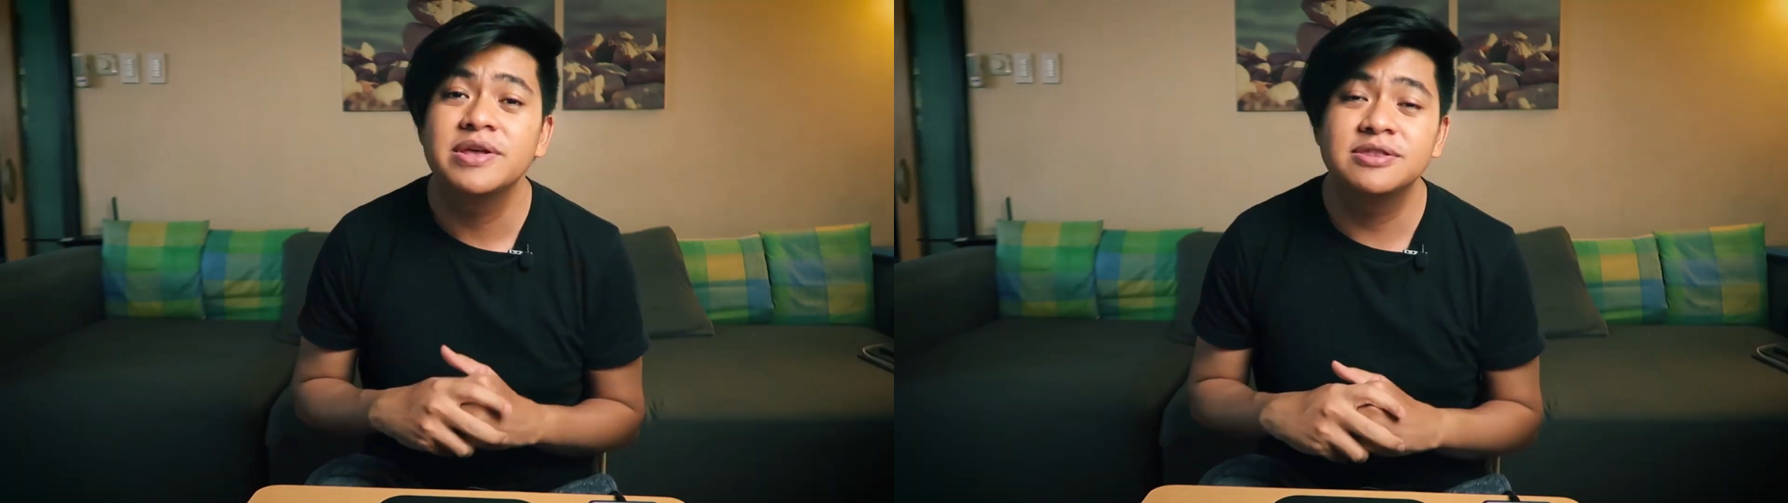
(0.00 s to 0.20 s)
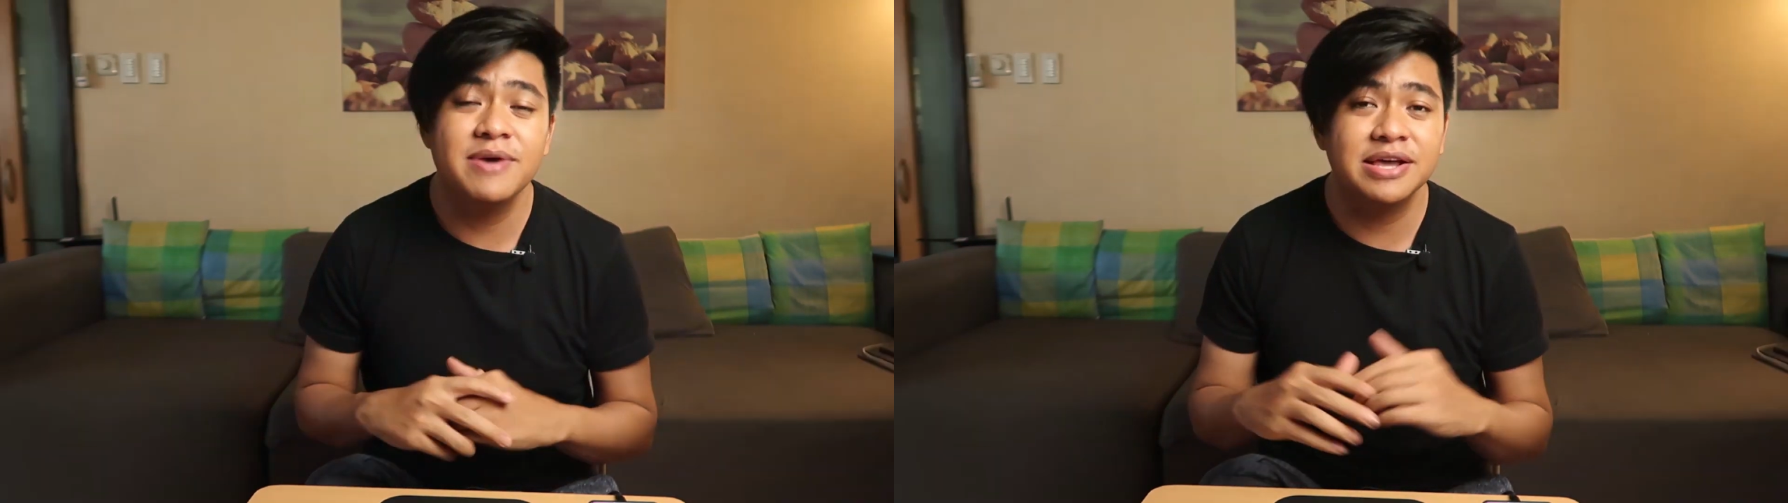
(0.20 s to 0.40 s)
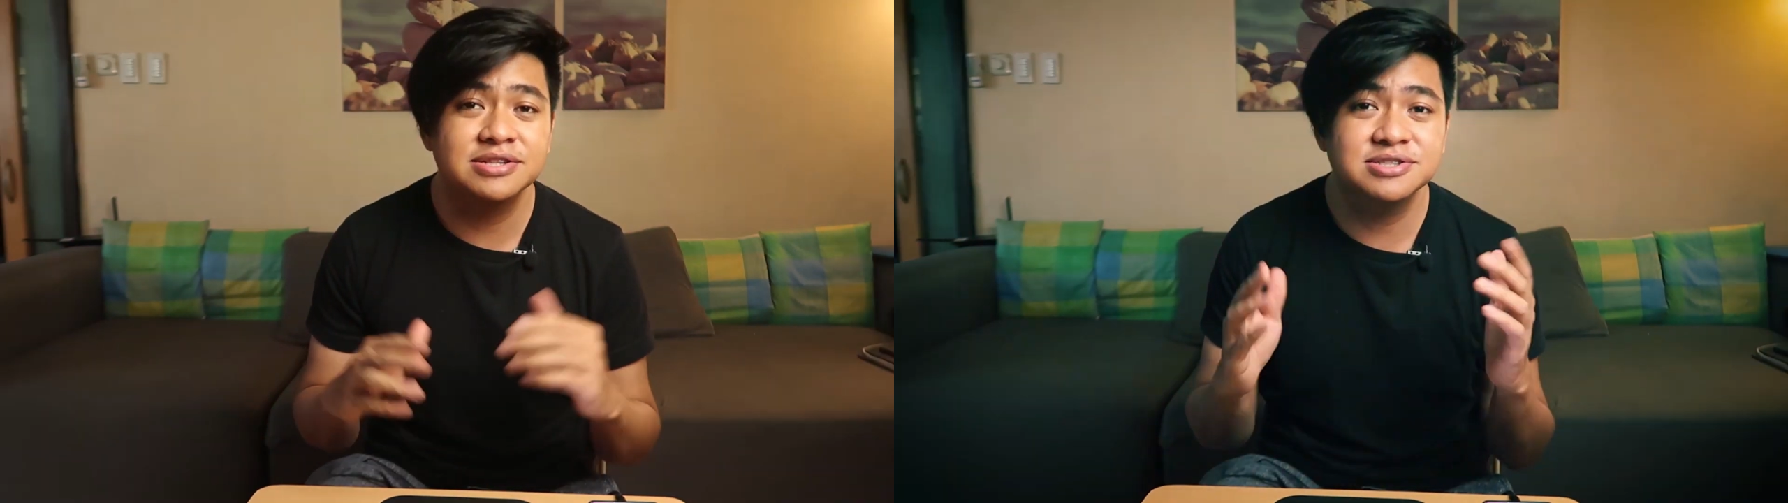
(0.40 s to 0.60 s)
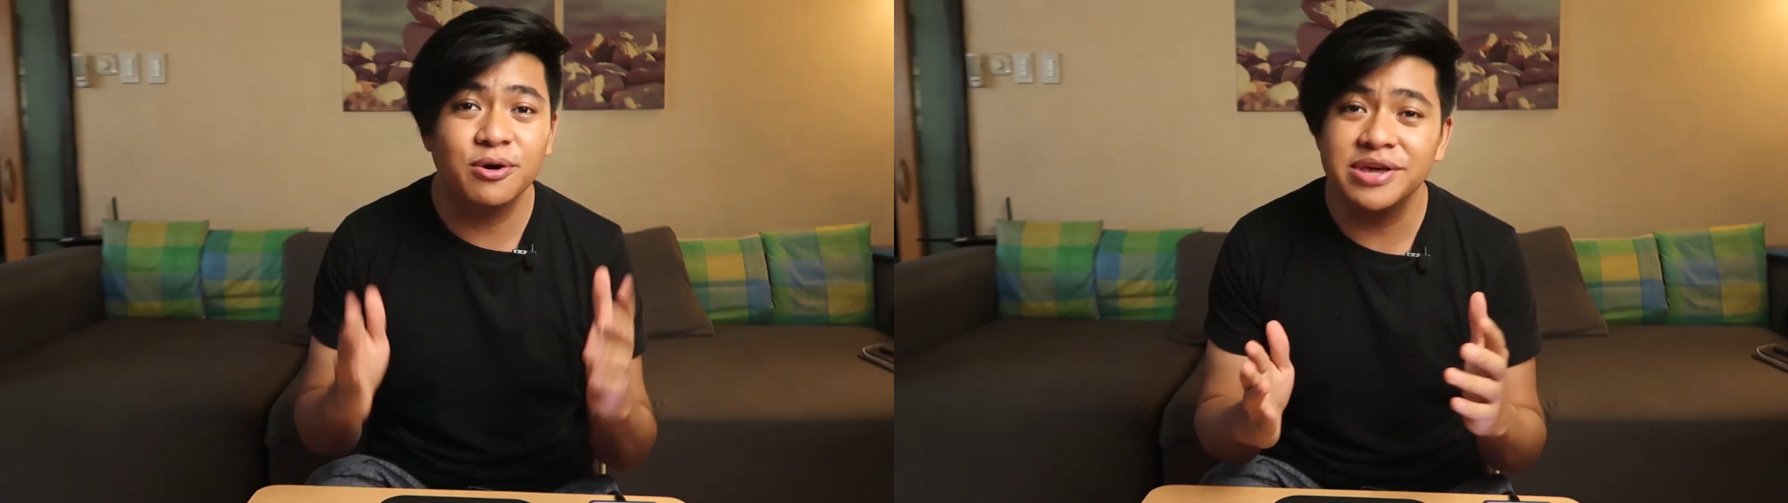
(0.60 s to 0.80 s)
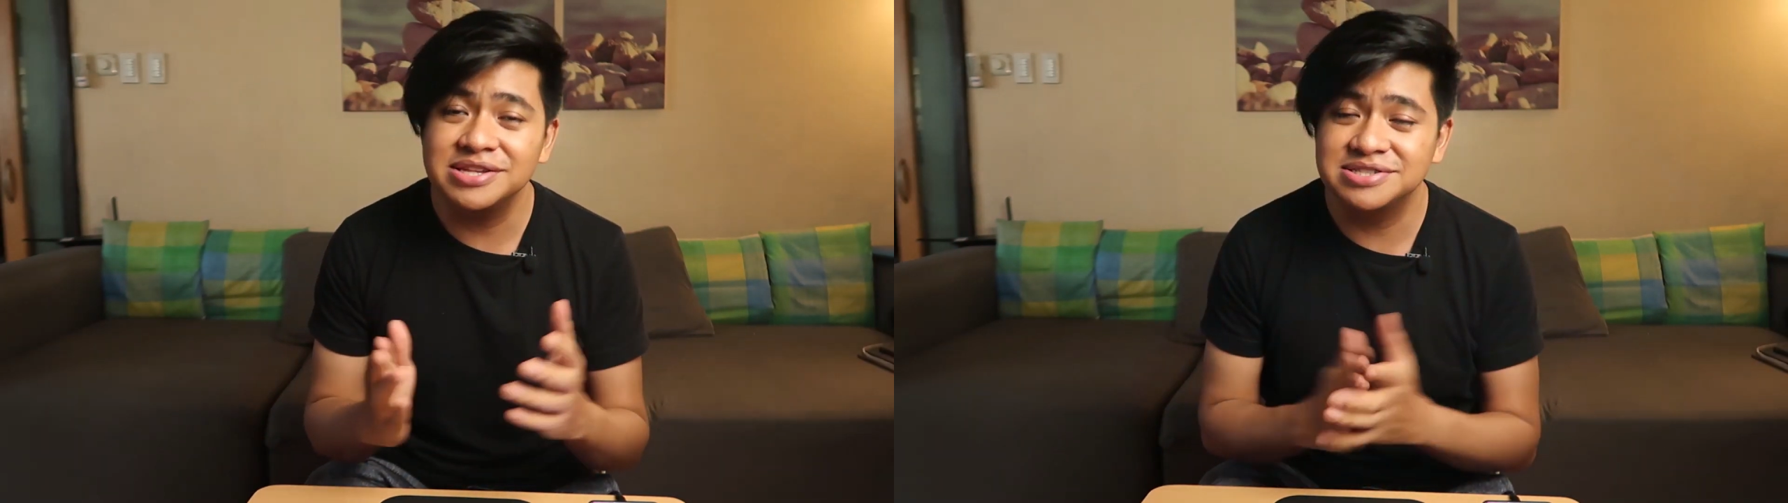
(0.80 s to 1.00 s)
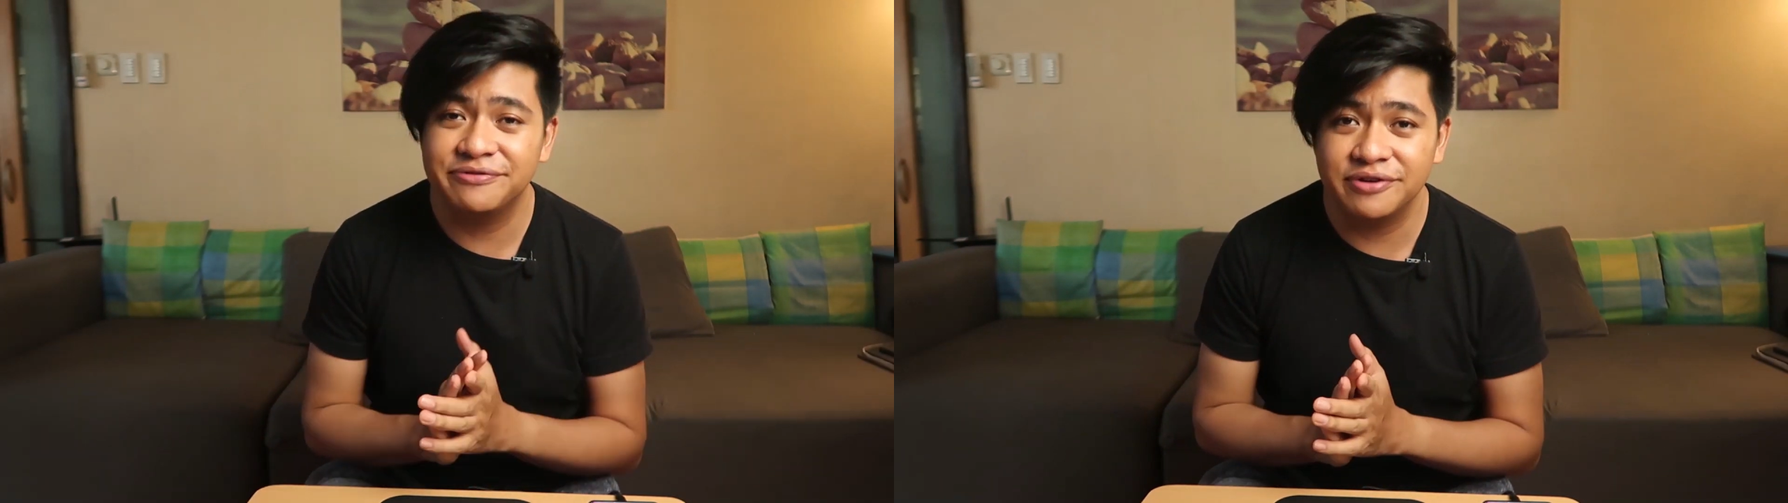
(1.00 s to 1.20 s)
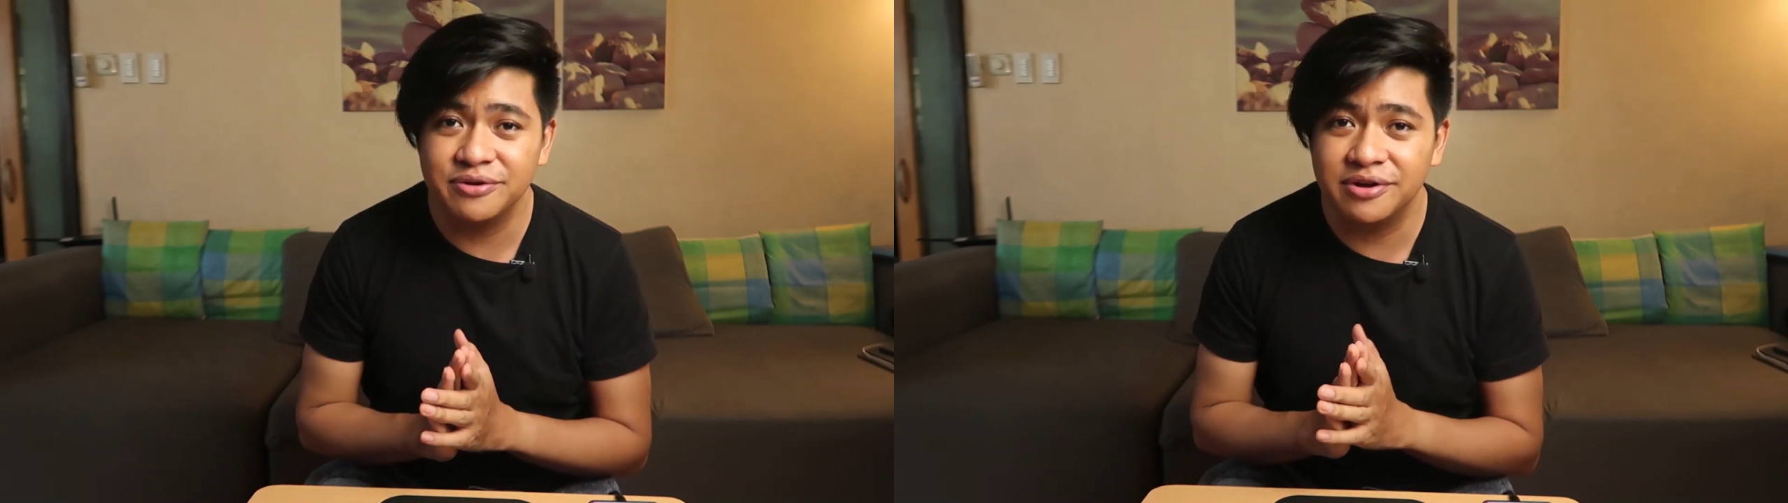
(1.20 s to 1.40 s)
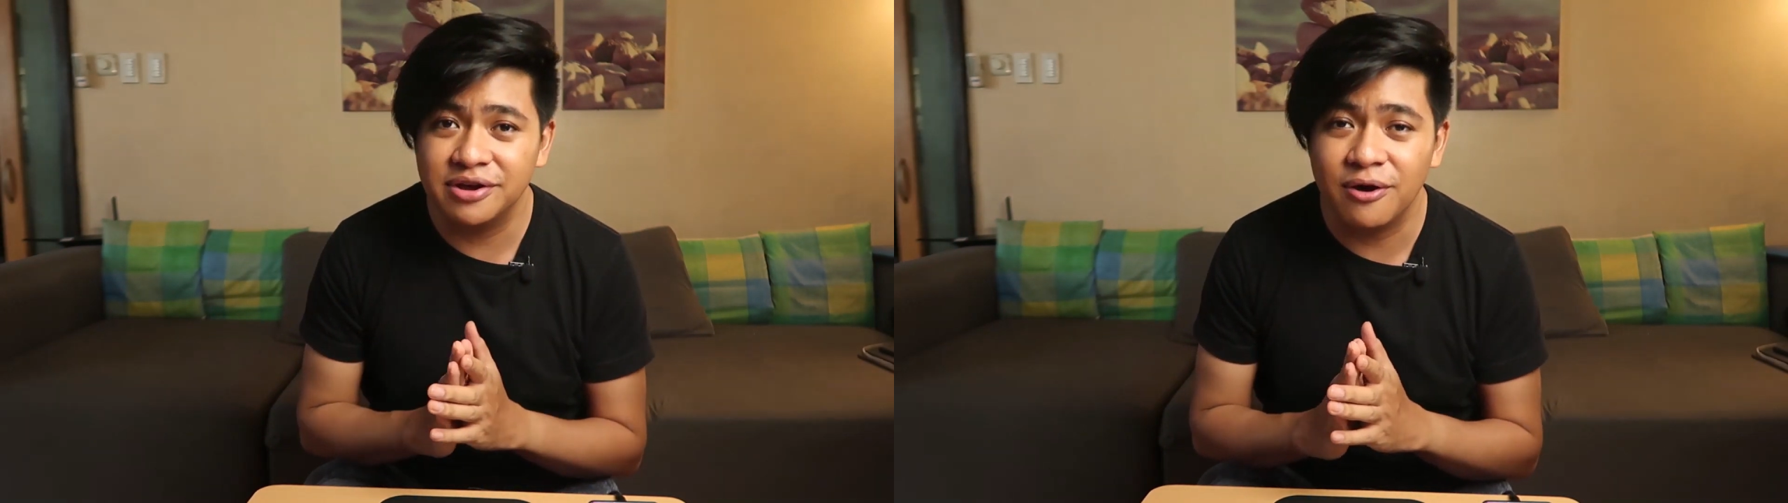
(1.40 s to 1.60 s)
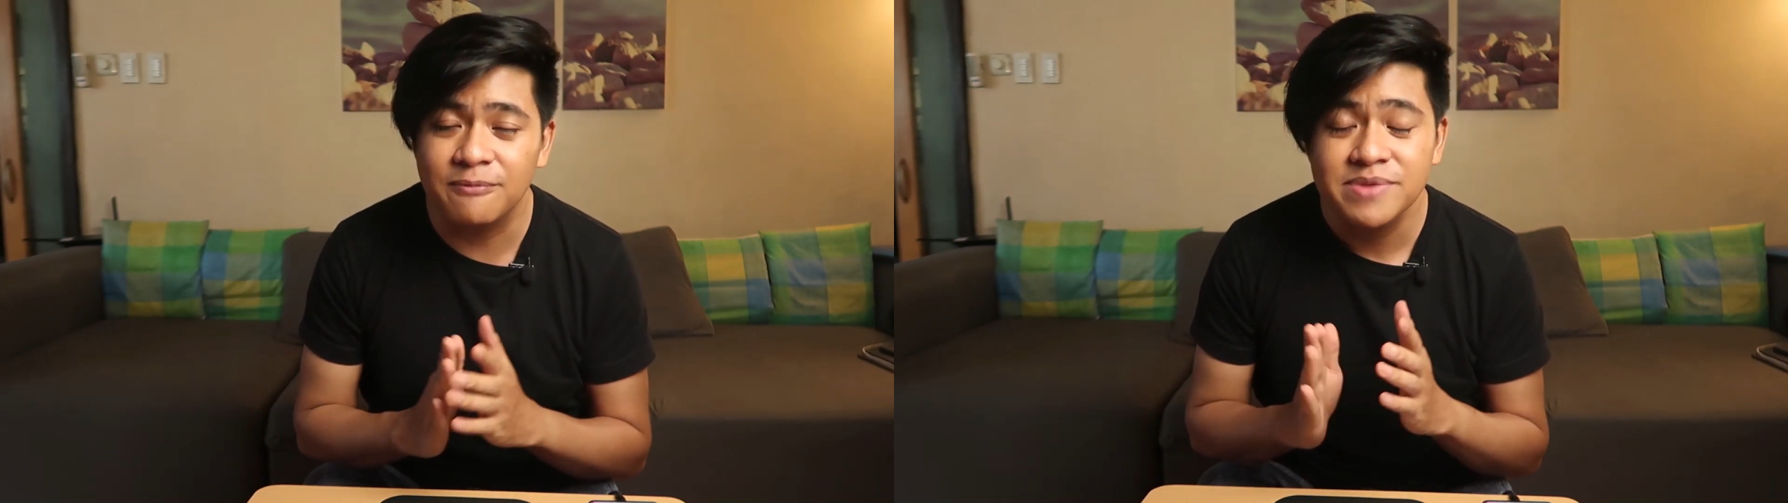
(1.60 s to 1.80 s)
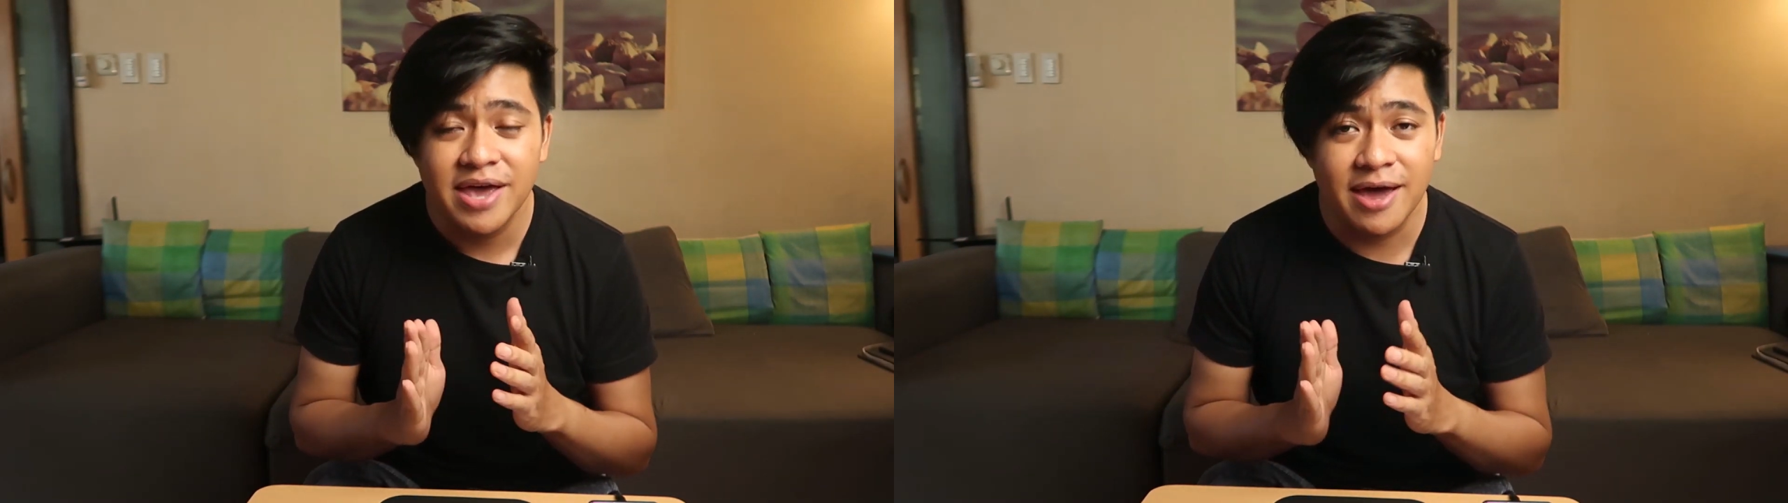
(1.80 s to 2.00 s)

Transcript: to make it so easy for you to go